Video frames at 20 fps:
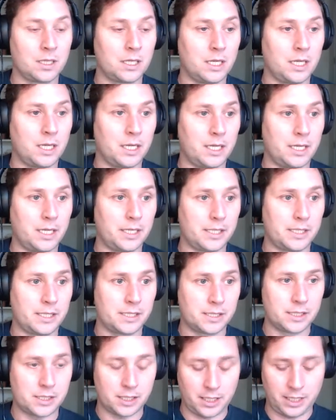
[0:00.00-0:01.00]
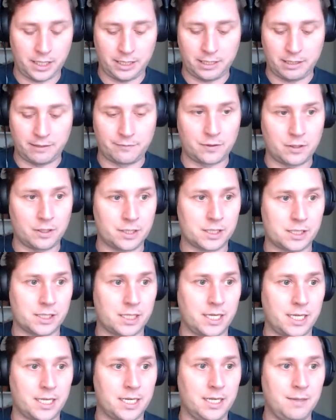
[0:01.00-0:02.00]
And I have got
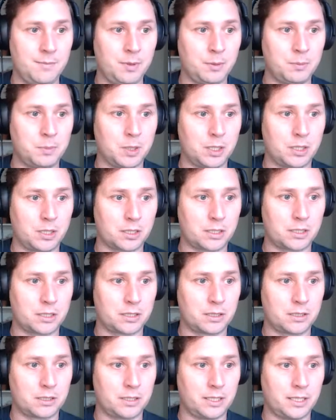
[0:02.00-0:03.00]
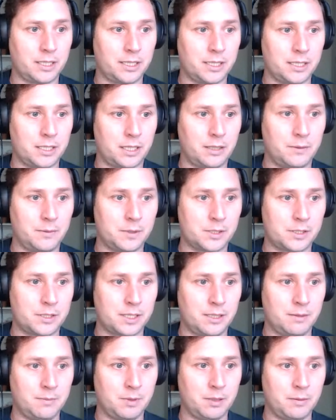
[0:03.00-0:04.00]
an impl block, and I want to
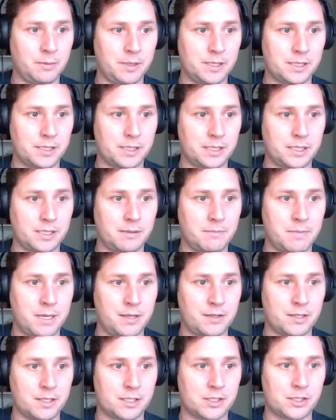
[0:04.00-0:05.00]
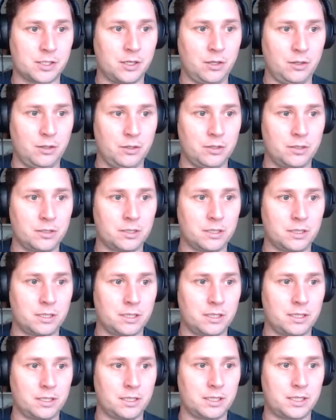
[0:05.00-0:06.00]
implement methods on
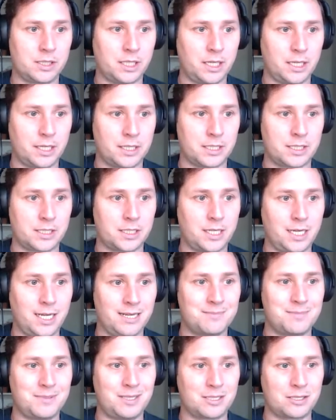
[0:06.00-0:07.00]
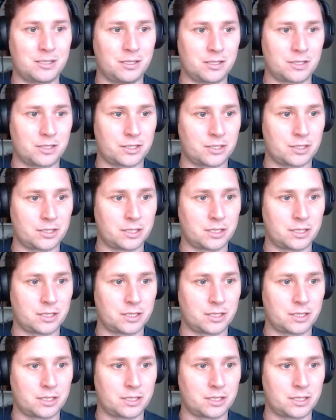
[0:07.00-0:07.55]
the type. Oh gosh,